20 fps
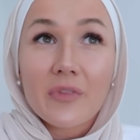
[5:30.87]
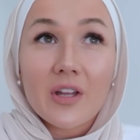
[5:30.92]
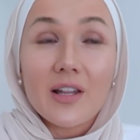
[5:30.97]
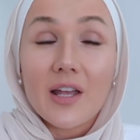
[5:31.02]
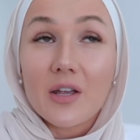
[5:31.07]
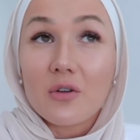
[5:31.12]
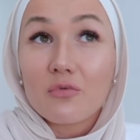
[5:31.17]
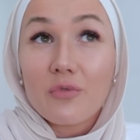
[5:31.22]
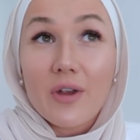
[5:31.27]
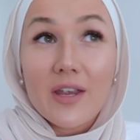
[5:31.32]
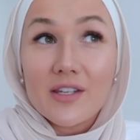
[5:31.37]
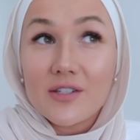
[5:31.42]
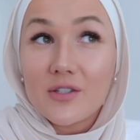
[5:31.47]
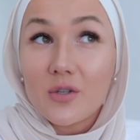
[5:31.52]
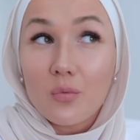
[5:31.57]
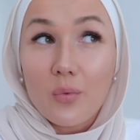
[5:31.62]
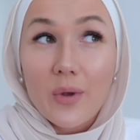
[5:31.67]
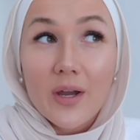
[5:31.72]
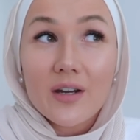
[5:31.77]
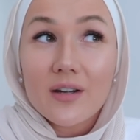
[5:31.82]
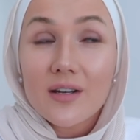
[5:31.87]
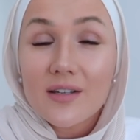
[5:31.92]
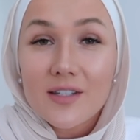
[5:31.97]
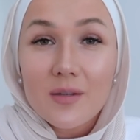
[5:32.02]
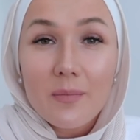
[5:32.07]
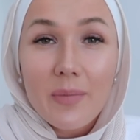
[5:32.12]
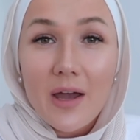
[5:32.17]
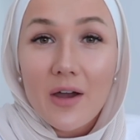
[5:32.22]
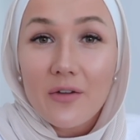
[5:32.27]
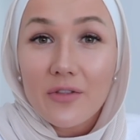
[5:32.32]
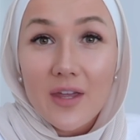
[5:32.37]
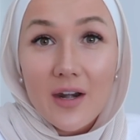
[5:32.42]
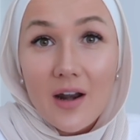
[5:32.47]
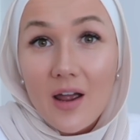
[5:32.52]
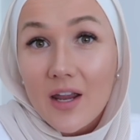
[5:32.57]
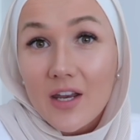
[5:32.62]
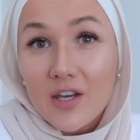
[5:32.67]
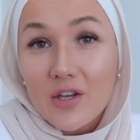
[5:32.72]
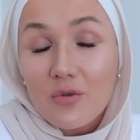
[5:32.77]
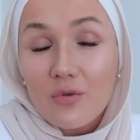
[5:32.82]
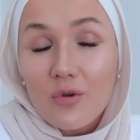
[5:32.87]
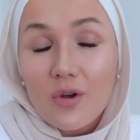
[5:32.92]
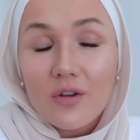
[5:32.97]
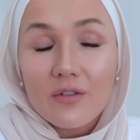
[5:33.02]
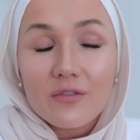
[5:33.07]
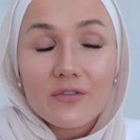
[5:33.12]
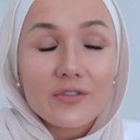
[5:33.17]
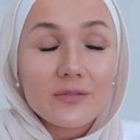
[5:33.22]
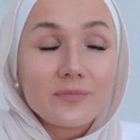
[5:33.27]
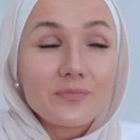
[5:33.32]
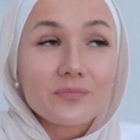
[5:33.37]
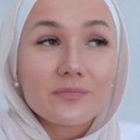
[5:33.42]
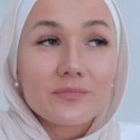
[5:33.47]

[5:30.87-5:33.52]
like raised awareness about that I knew of.